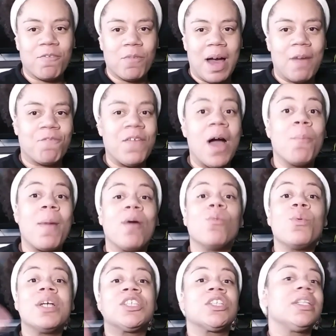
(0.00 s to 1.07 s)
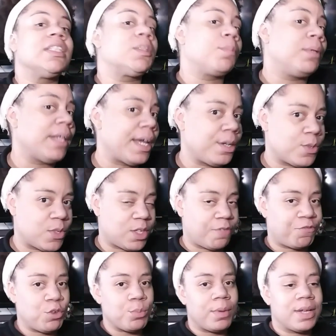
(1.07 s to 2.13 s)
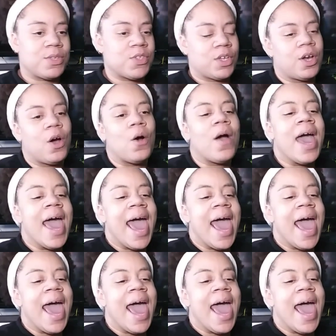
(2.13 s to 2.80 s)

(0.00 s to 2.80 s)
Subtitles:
I found my wish list plan. This is a few months ago.